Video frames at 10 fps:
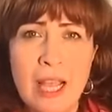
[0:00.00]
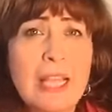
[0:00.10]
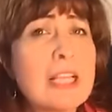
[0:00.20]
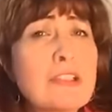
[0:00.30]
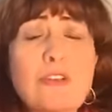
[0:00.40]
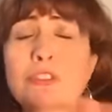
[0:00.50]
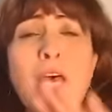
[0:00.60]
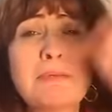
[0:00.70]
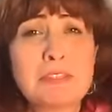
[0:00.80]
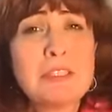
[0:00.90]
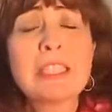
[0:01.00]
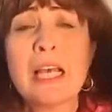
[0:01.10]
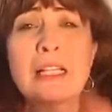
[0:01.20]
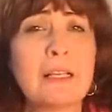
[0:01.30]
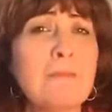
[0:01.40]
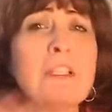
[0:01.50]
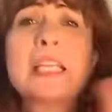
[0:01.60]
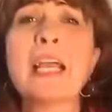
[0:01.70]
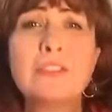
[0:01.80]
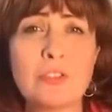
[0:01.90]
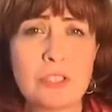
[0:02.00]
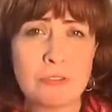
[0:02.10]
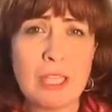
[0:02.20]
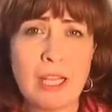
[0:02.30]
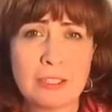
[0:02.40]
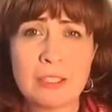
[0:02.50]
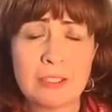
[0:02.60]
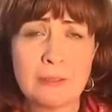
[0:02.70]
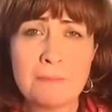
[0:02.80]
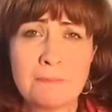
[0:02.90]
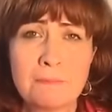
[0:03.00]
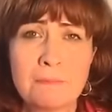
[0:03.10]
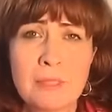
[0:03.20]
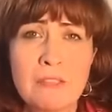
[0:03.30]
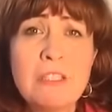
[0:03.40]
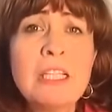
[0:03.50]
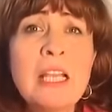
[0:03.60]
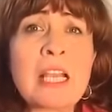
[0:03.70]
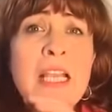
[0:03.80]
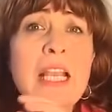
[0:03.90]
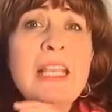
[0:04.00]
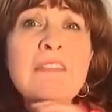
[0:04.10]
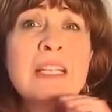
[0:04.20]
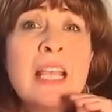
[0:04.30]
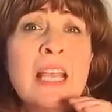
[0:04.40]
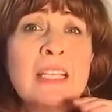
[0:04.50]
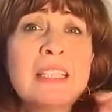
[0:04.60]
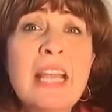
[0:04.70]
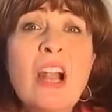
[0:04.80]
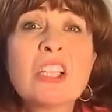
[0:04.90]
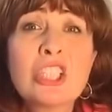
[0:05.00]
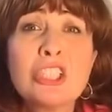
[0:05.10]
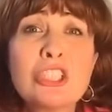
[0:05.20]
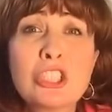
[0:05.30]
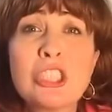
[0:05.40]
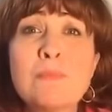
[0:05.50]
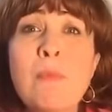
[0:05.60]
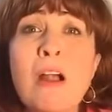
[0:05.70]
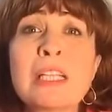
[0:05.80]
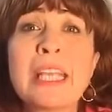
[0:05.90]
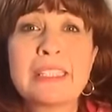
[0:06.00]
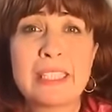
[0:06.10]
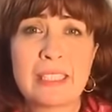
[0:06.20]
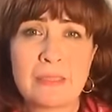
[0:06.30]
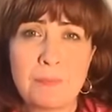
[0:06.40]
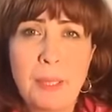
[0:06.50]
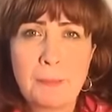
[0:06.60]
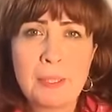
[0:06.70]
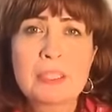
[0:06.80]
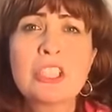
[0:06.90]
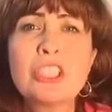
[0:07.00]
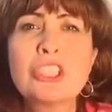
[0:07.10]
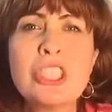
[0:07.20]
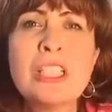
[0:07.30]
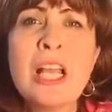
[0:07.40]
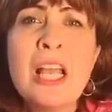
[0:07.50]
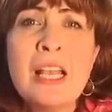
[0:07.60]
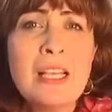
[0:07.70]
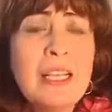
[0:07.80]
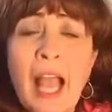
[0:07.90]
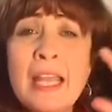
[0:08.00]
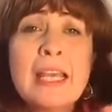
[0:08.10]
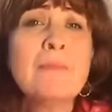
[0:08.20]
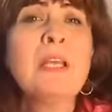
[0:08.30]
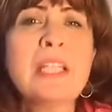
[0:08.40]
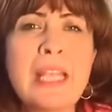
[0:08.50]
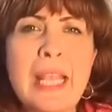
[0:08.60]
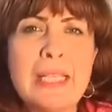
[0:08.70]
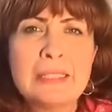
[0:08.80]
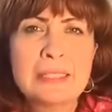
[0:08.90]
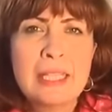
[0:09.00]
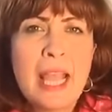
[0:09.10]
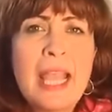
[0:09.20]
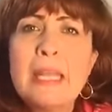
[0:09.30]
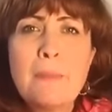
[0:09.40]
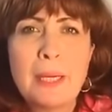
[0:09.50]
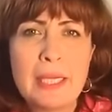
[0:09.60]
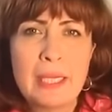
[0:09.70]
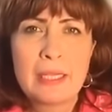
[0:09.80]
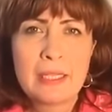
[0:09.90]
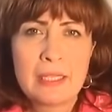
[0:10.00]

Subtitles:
A lot of times we tell him, we can't do it without you. We even, there are Christian marketing people, Christian, and I am not against anybody.